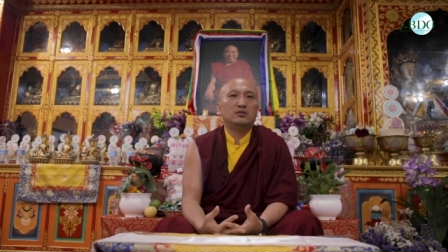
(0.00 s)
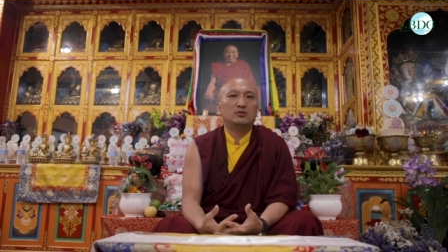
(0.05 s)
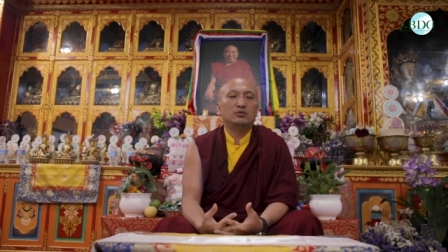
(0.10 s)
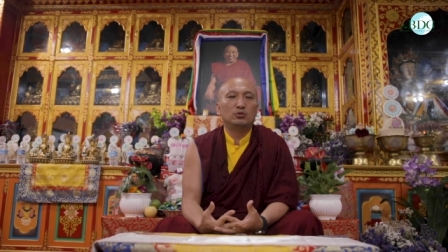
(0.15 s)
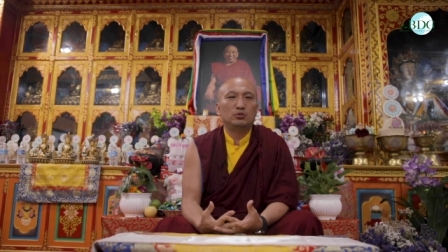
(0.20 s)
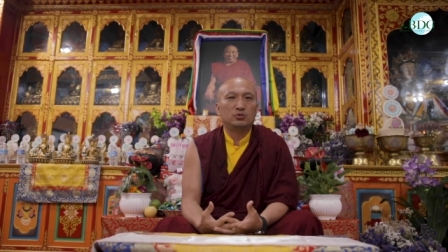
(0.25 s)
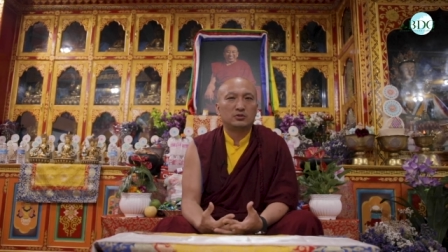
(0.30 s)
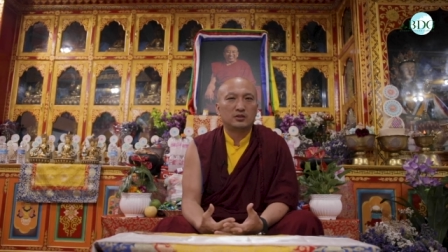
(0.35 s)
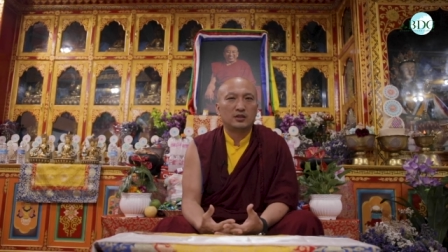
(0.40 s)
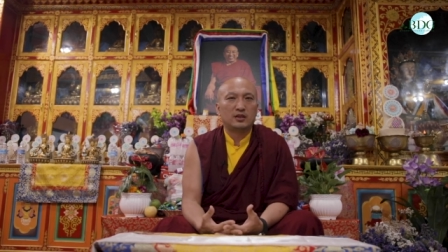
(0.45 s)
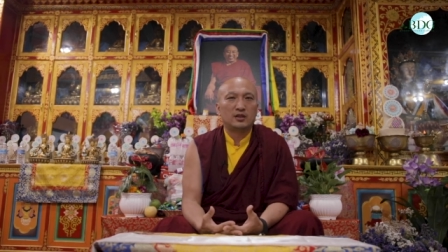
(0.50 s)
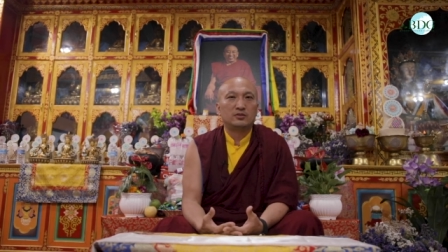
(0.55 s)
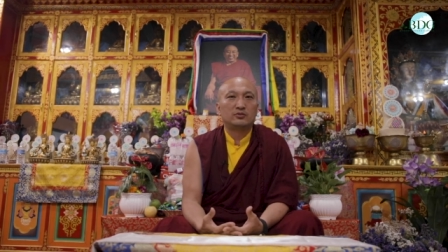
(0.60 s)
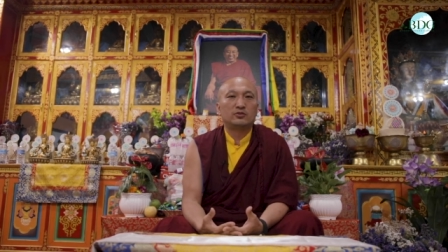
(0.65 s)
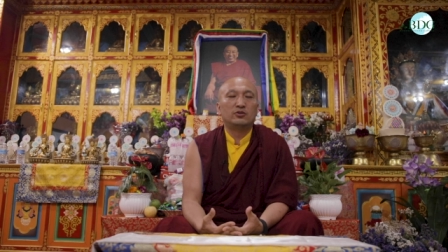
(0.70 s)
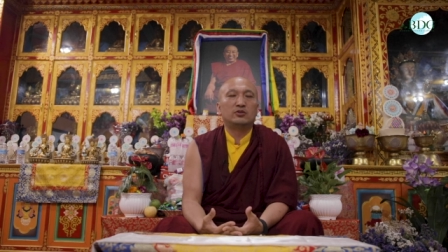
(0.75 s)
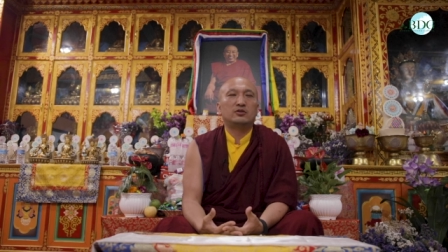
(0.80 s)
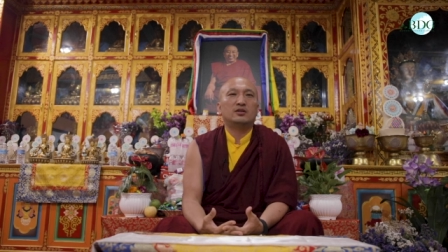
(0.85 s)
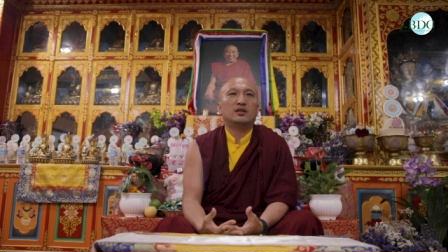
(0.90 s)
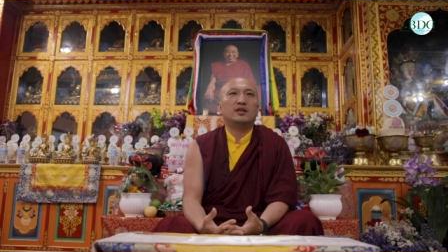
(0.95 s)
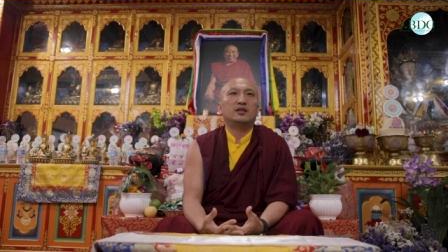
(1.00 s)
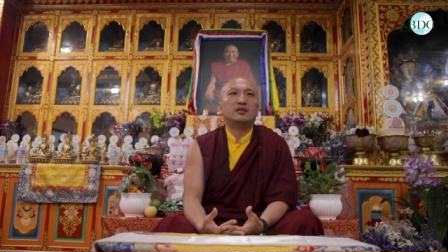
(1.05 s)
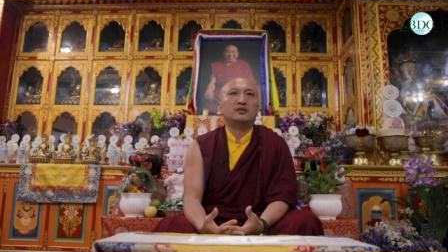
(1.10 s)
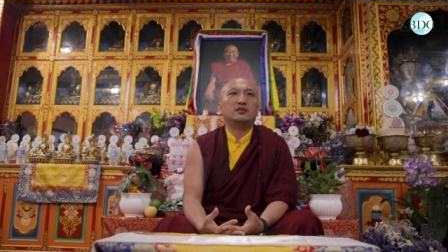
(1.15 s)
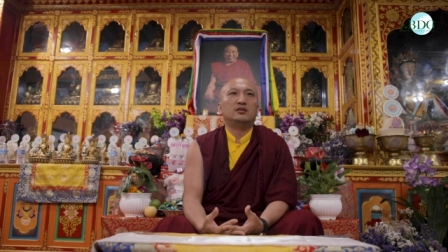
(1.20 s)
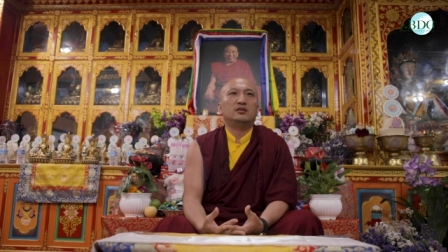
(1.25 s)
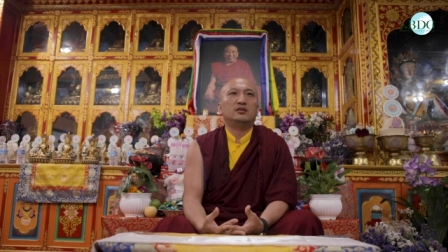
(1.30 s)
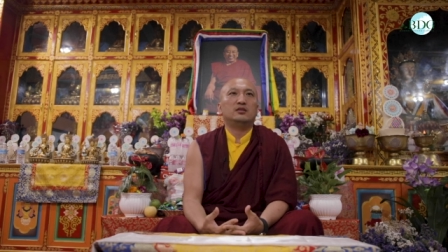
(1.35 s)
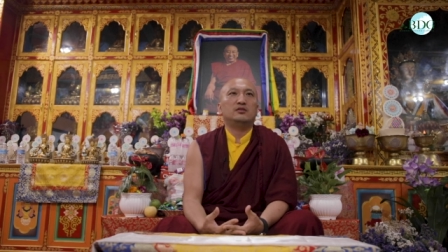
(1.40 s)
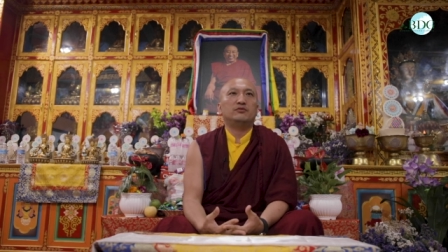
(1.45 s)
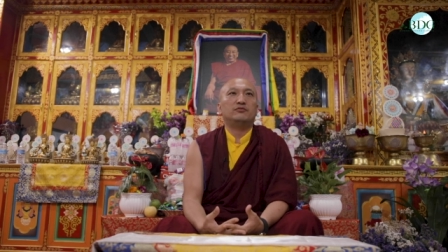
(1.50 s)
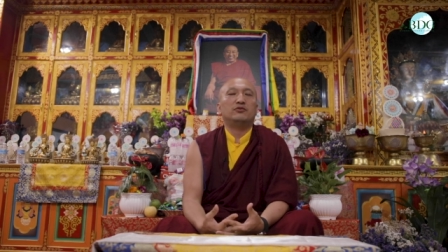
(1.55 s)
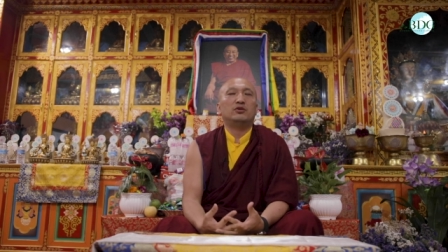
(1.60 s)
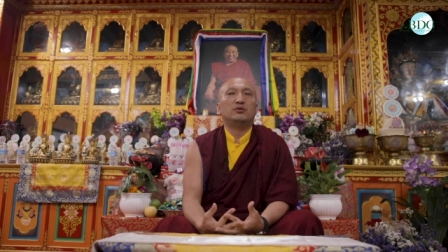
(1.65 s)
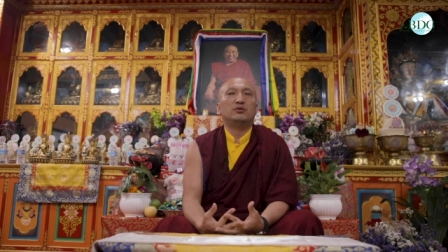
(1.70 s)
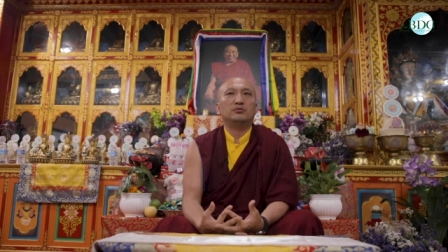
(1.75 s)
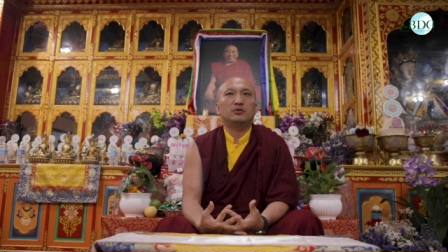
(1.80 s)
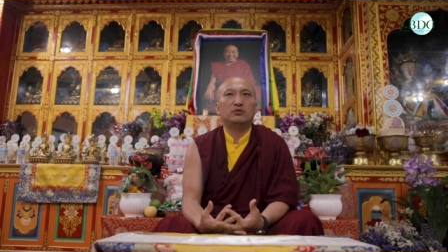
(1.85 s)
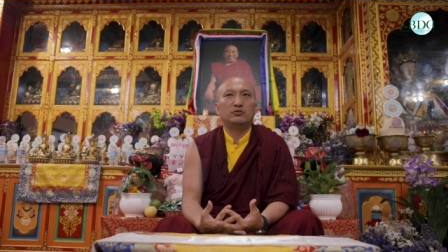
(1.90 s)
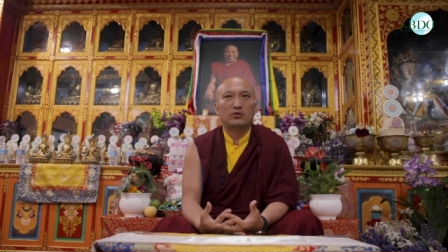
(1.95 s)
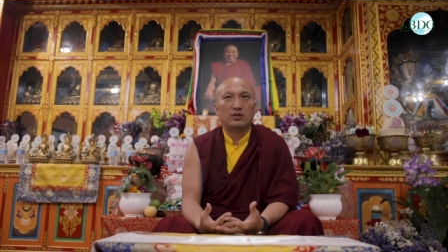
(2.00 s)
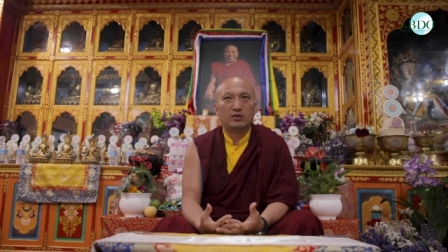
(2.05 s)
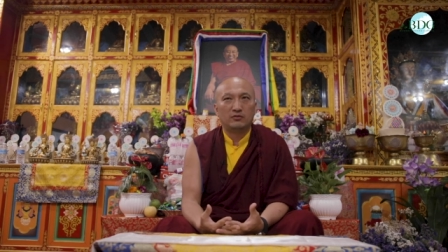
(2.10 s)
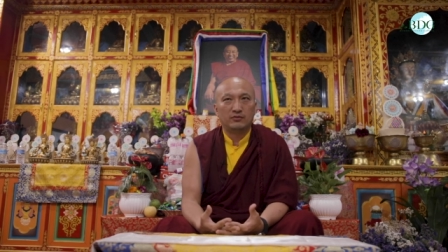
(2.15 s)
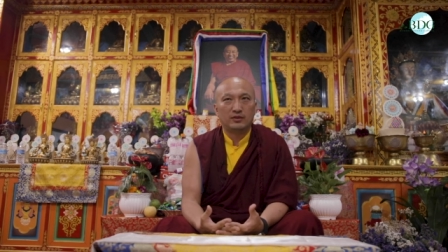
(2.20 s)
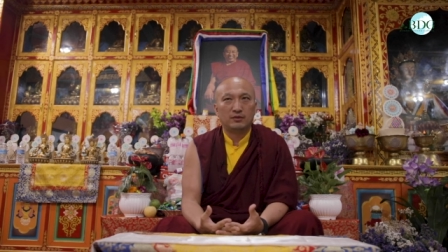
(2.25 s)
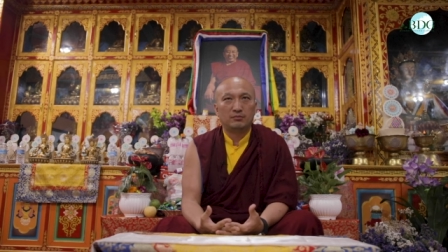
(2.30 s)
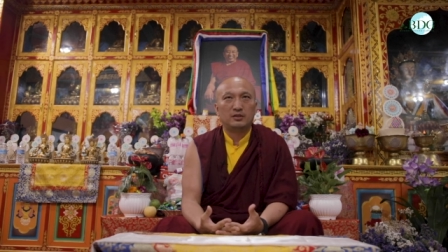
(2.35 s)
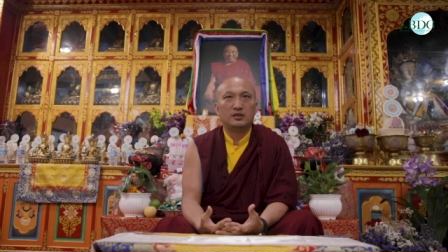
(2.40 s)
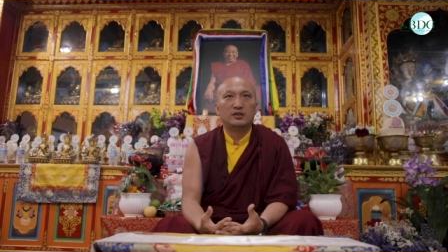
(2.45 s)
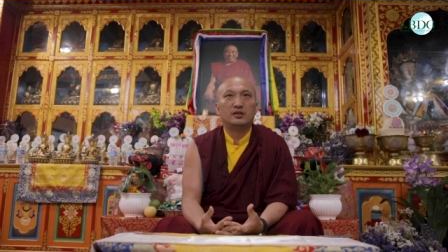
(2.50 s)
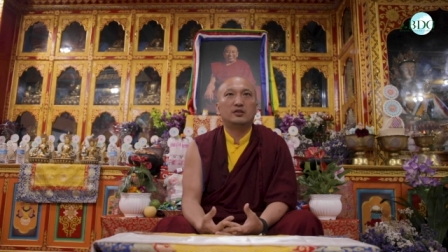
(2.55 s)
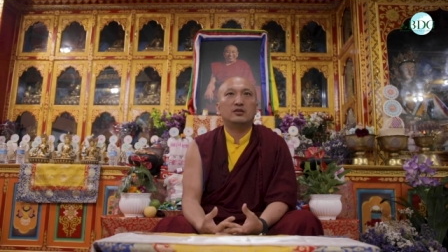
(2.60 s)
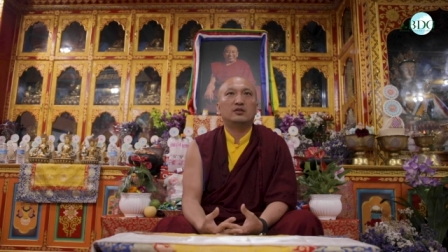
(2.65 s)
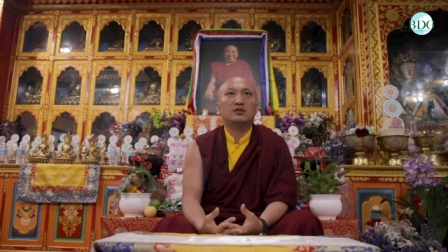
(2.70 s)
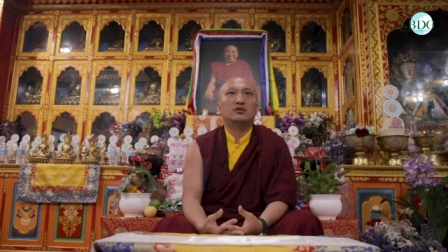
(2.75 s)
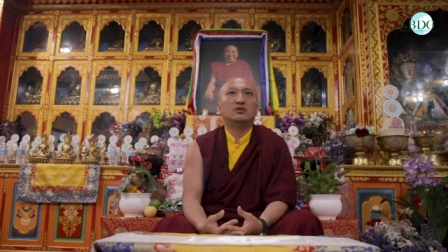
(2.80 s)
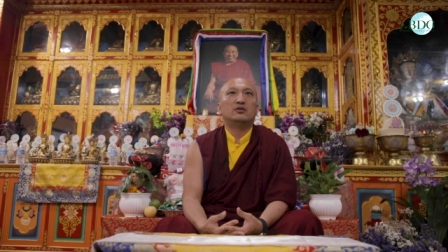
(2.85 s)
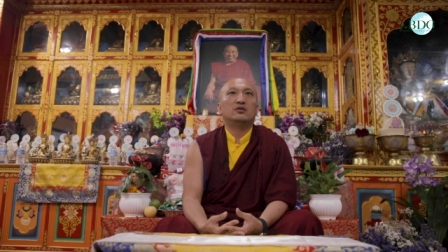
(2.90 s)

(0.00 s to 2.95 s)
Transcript: Those are not like the from the royal family,